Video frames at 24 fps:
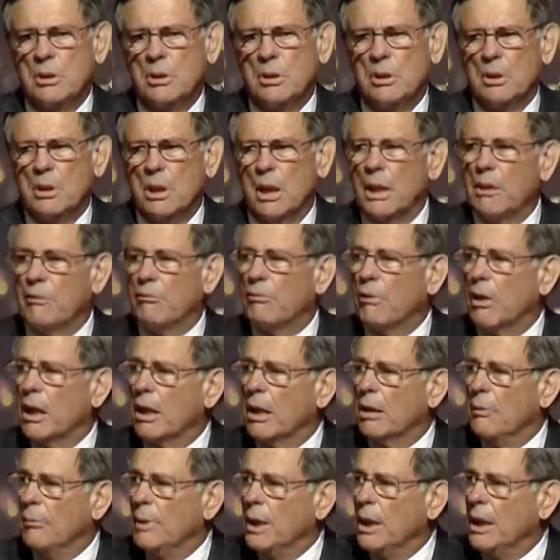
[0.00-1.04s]
At
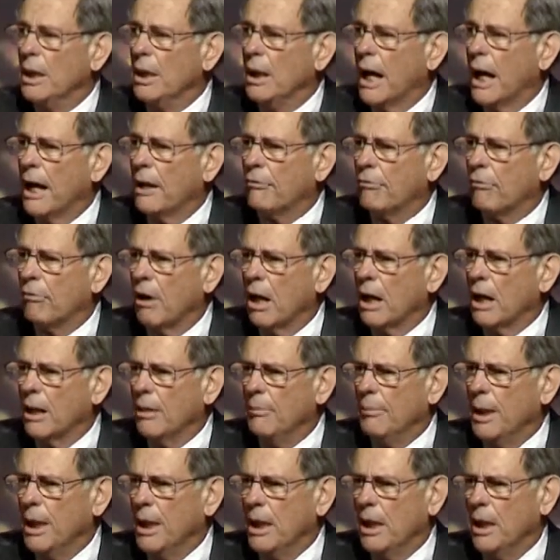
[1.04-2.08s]

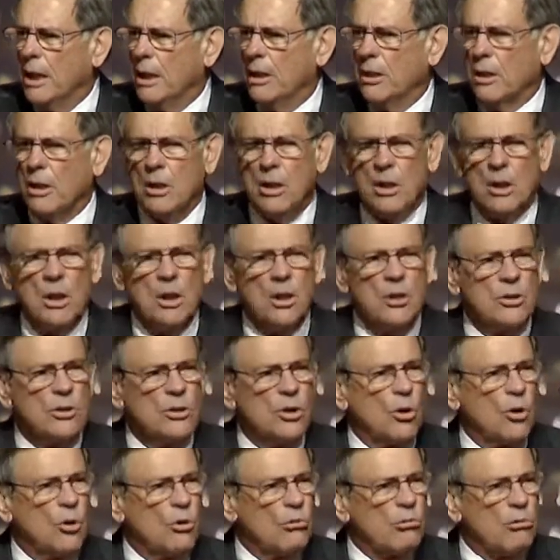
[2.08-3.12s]
Runnymede,
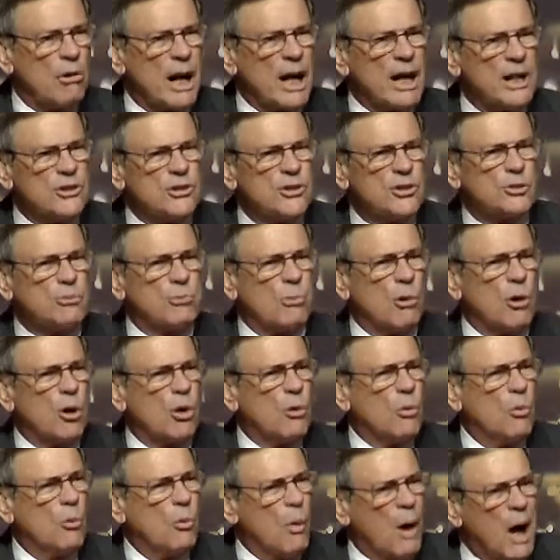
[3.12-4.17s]
your rights
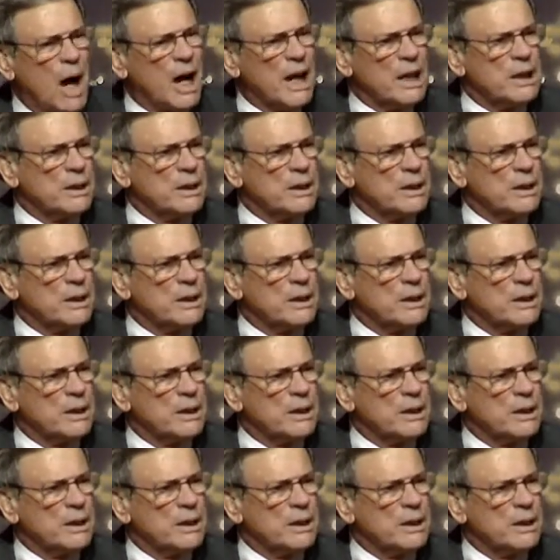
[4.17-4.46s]
were won